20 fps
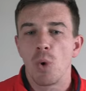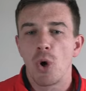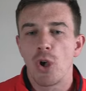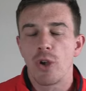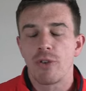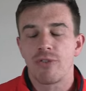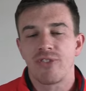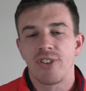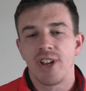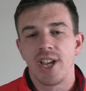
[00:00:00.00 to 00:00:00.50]

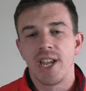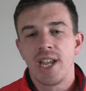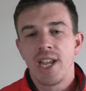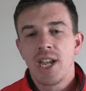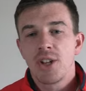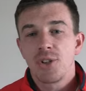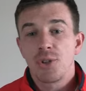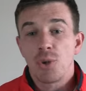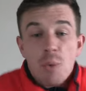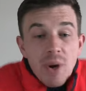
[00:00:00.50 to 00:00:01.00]
worth it?
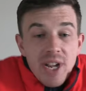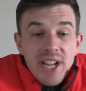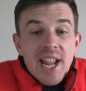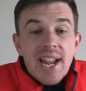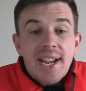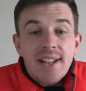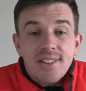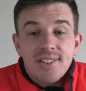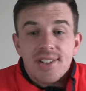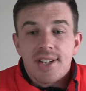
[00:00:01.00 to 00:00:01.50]
Do we
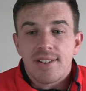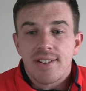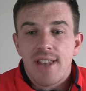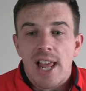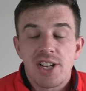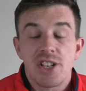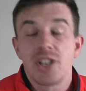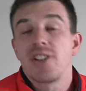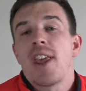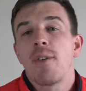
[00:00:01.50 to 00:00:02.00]
need a Six
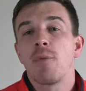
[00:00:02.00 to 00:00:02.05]
Nations?